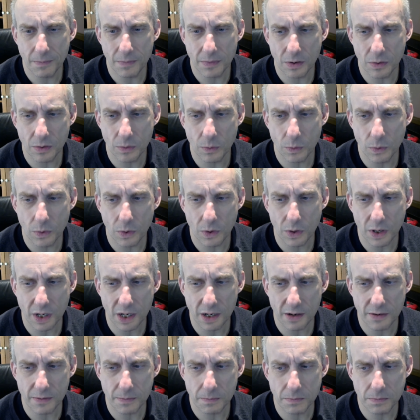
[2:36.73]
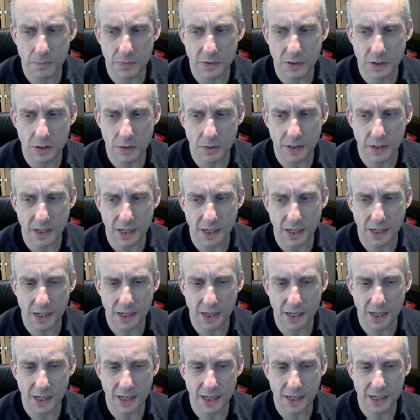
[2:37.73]
what I'm
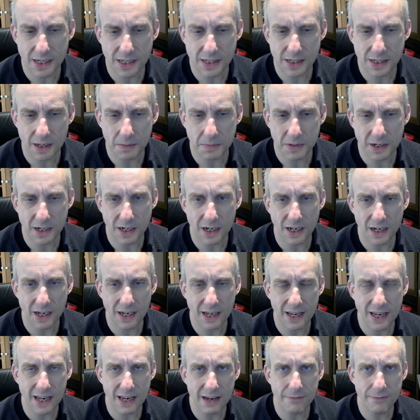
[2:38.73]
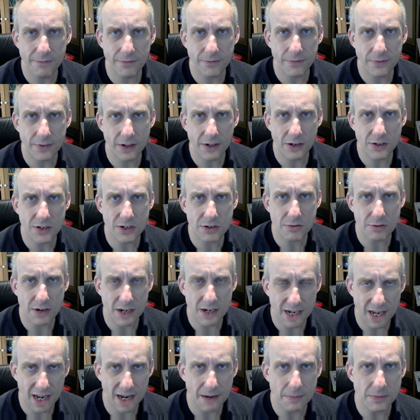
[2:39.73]
doing is I'm going to leave those
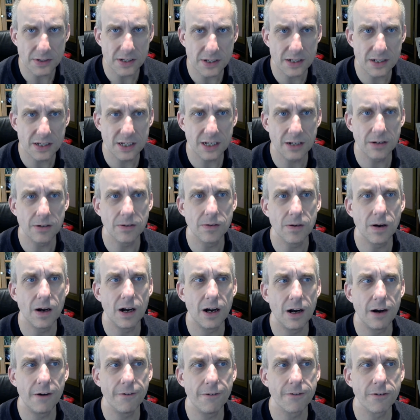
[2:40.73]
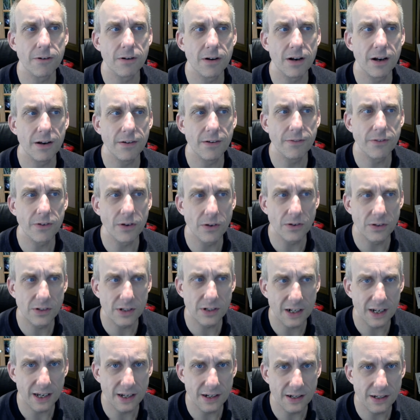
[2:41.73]
three games until after I've gone
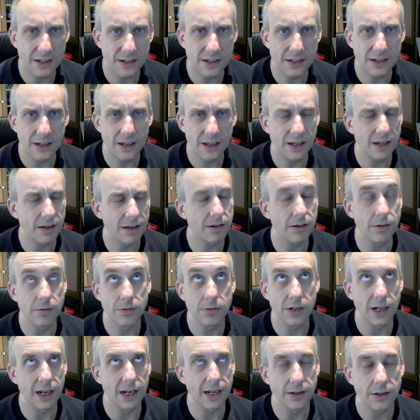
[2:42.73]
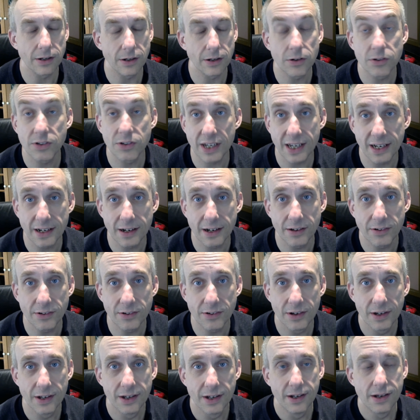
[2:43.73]
to
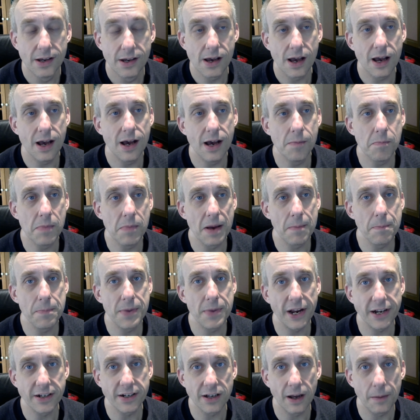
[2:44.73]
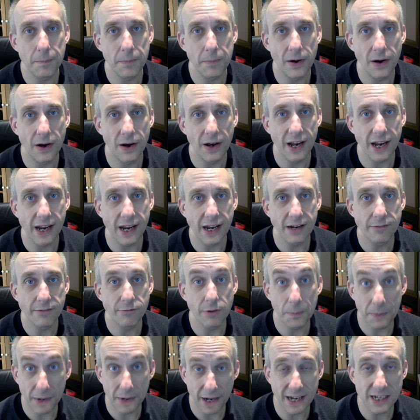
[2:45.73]
England, and picked up my
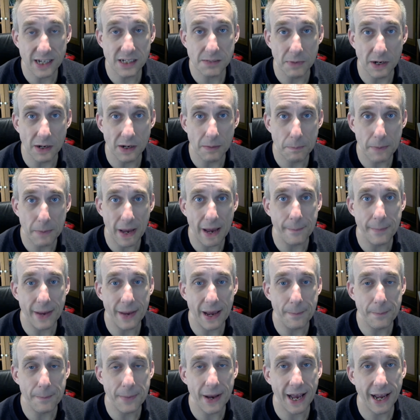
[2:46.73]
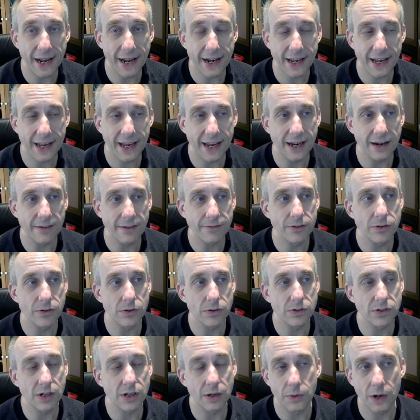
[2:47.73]
replacement Batman pack, and of
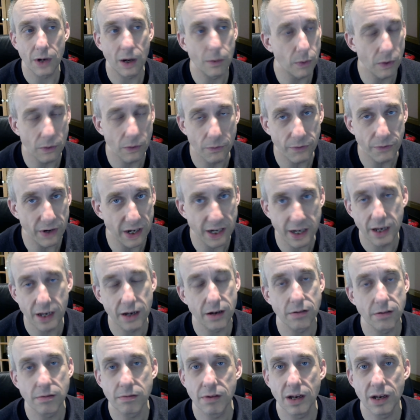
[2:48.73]
course I will video